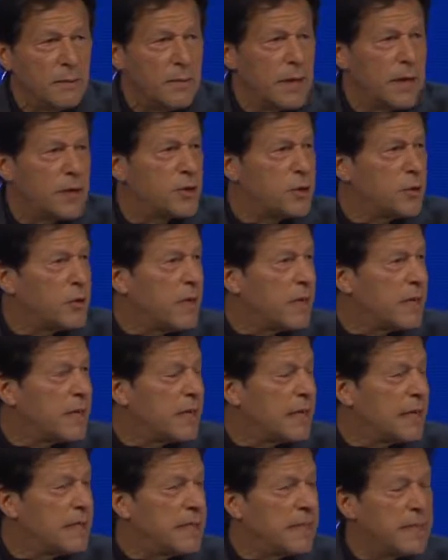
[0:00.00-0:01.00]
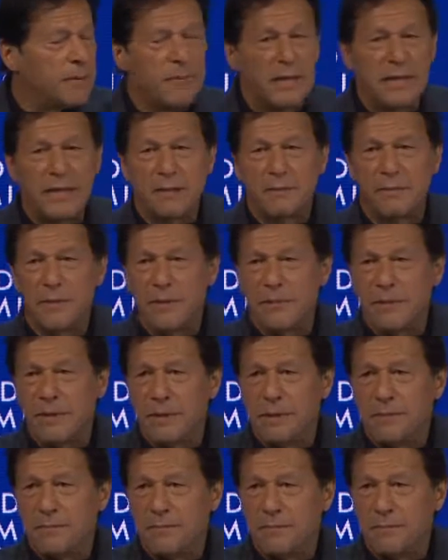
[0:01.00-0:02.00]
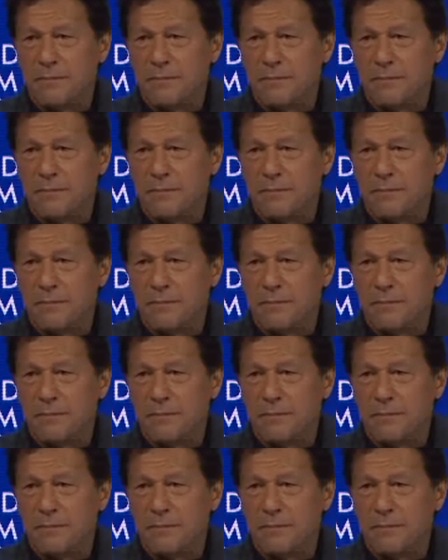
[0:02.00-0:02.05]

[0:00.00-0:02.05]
We are 210 million people.